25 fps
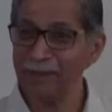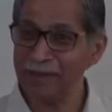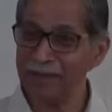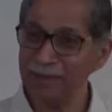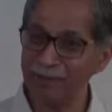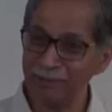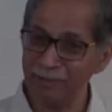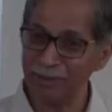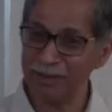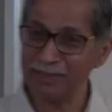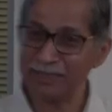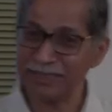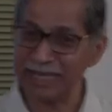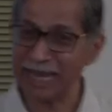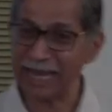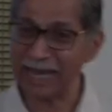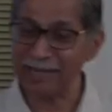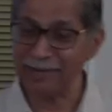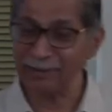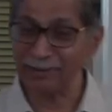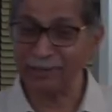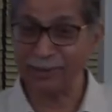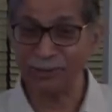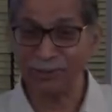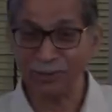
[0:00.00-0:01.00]
but it must
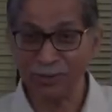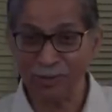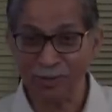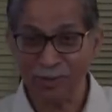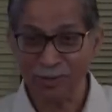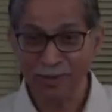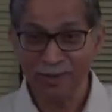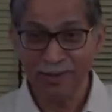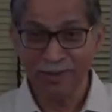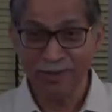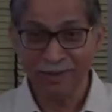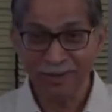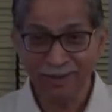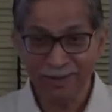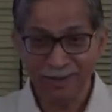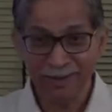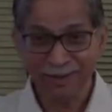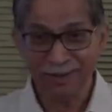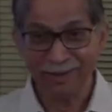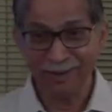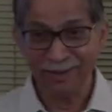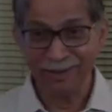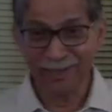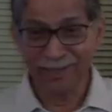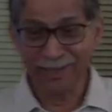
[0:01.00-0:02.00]
carry with. So
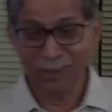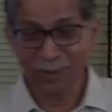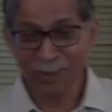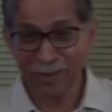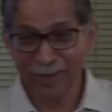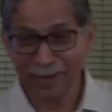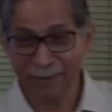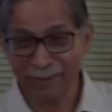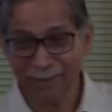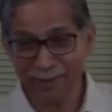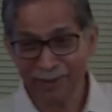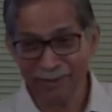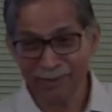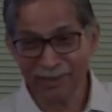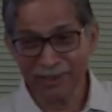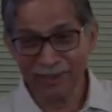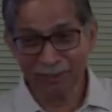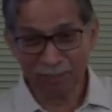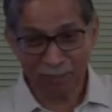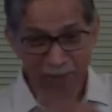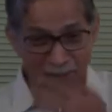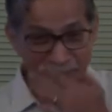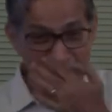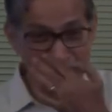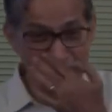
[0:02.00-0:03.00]
equilibrium is
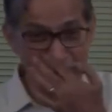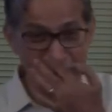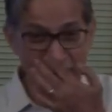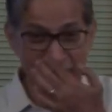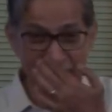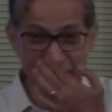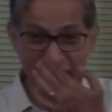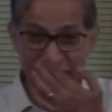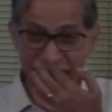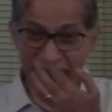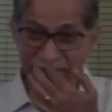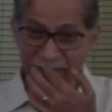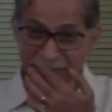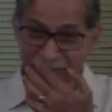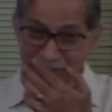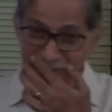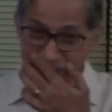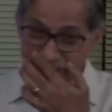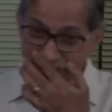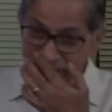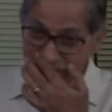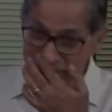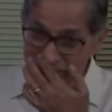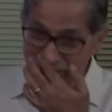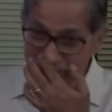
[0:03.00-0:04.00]
possible even
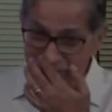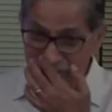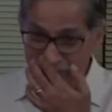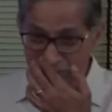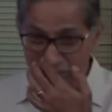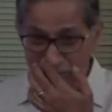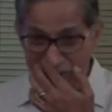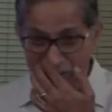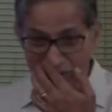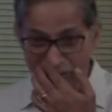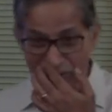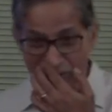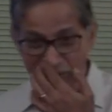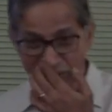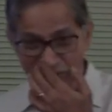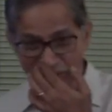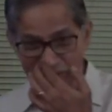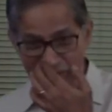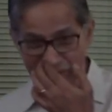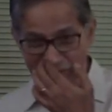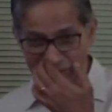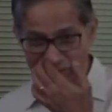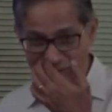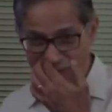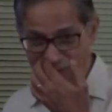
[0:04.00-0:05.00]
in a displaced
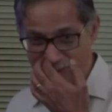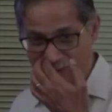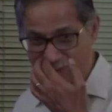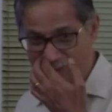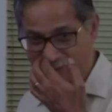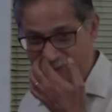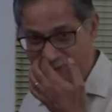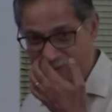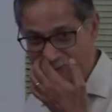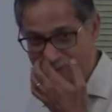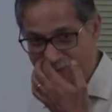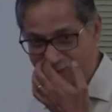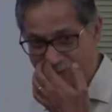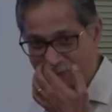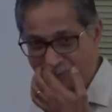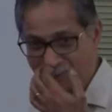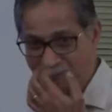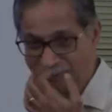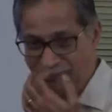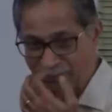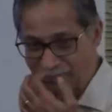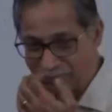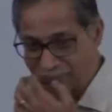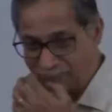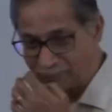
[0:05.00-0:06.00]
configuration.
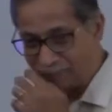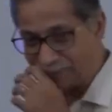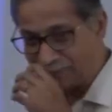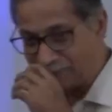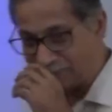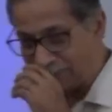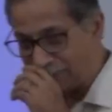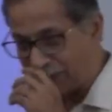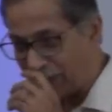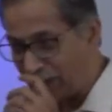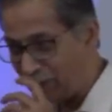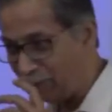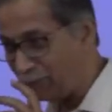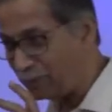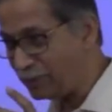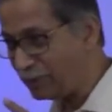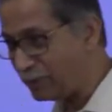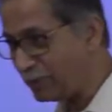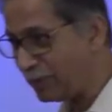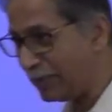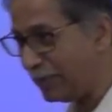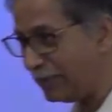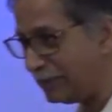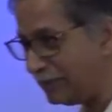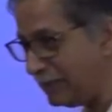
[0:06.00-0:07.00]
I want you
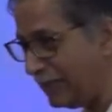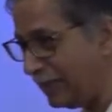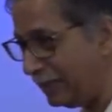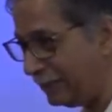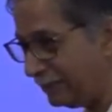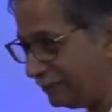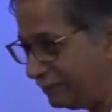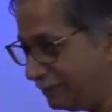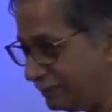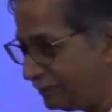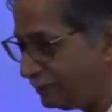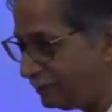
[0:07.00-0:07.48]
to get that.